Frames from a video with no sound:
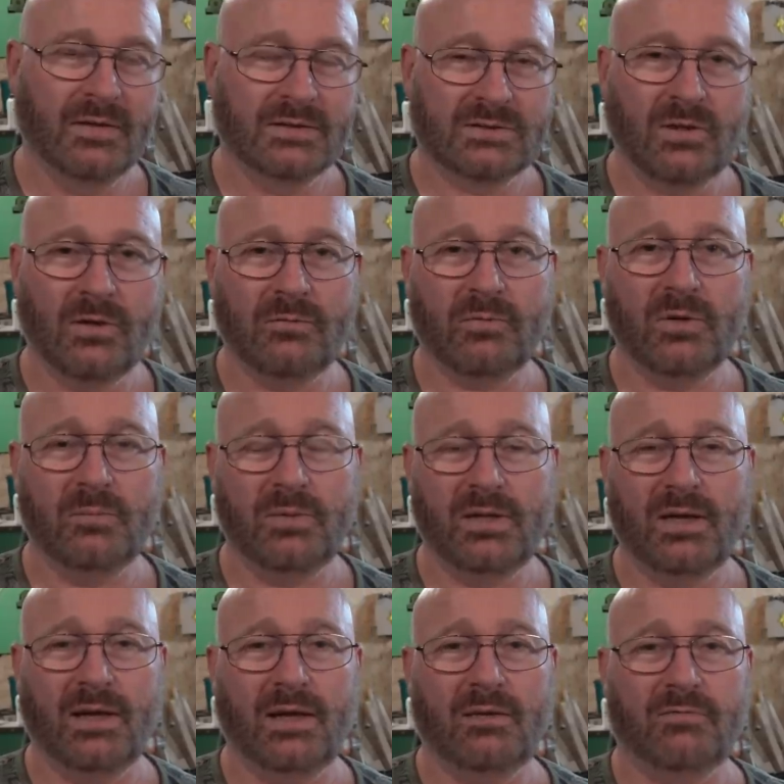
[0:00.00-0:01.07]
So it will
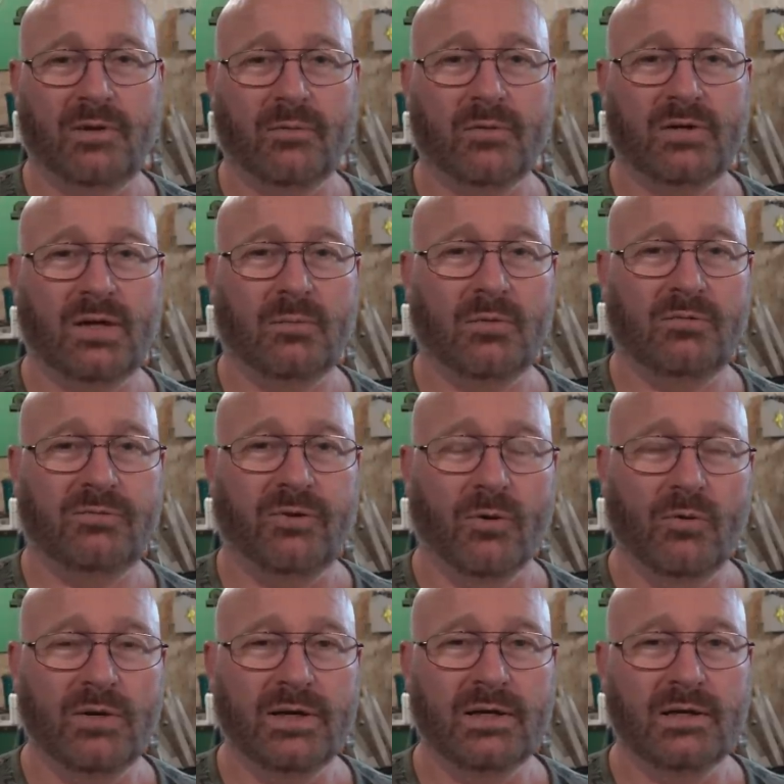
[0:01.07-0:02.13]
be a veritable
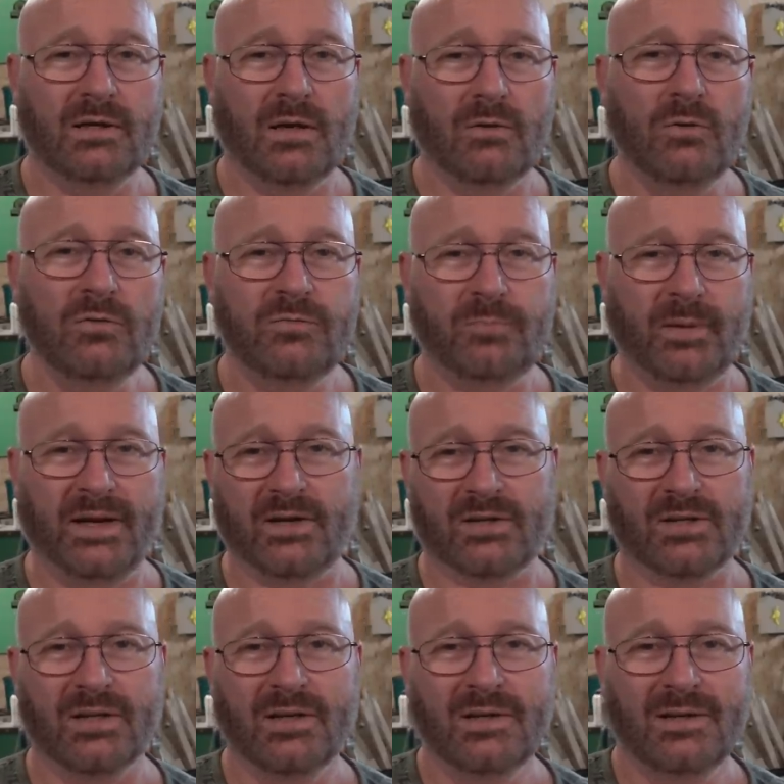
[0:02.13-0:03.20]
folding Ulfberht.